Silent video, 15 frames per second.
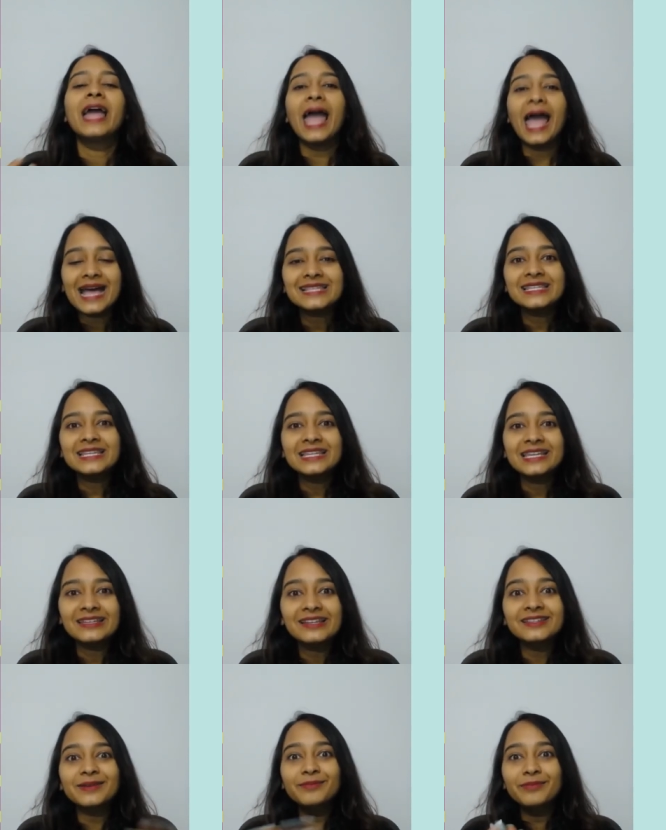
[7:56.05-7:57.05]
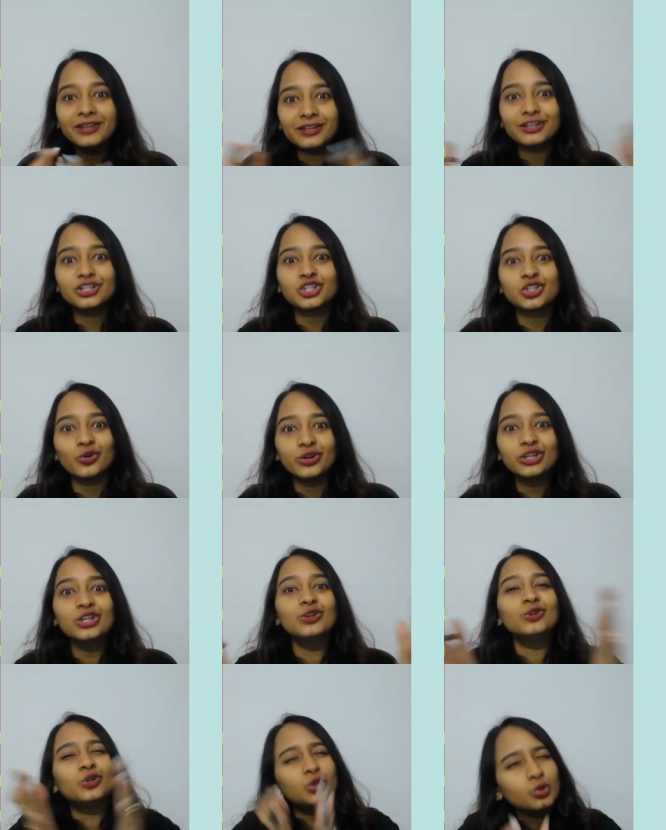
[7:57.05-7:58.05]
Aisa nahi hai na, the mirror is showing
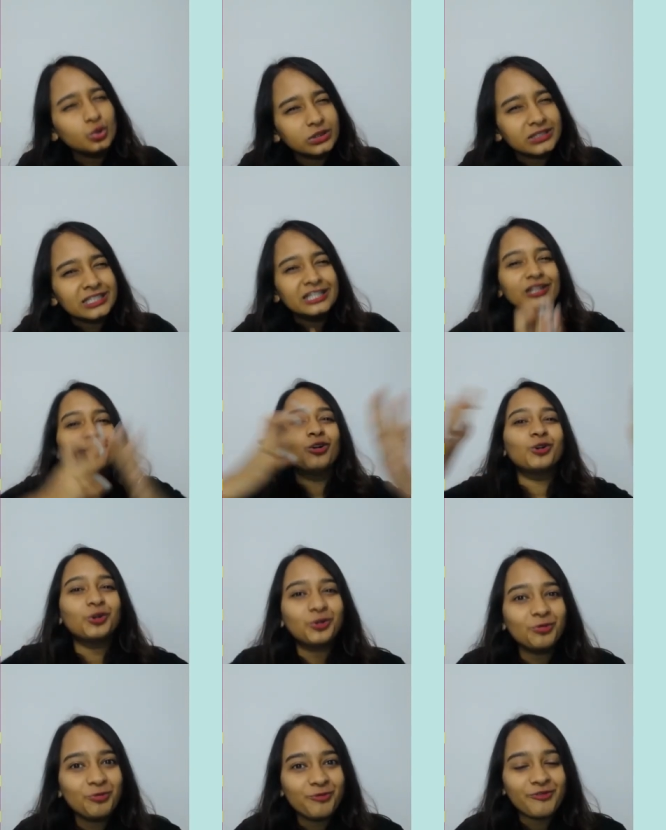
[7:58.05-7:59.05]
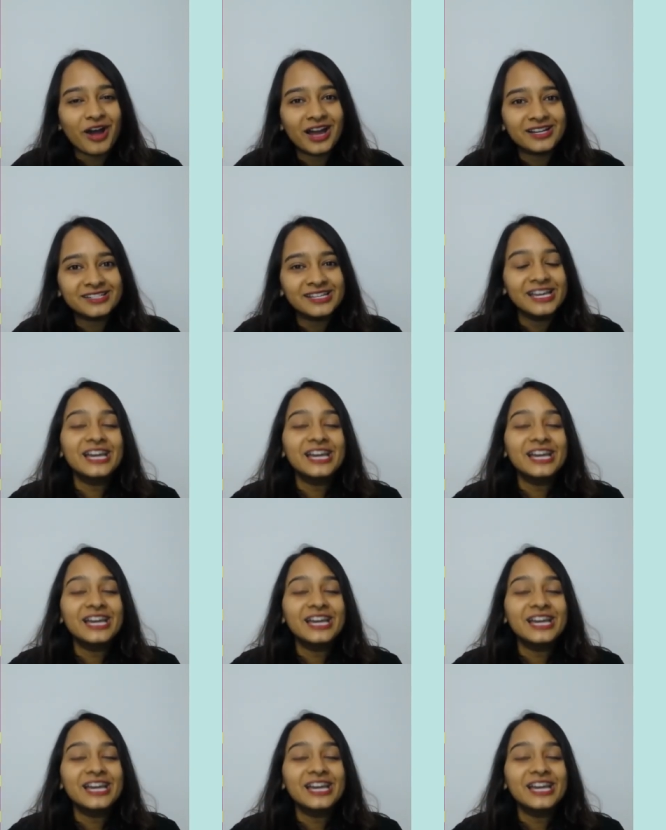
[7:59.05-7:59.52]
you too thin or too fat.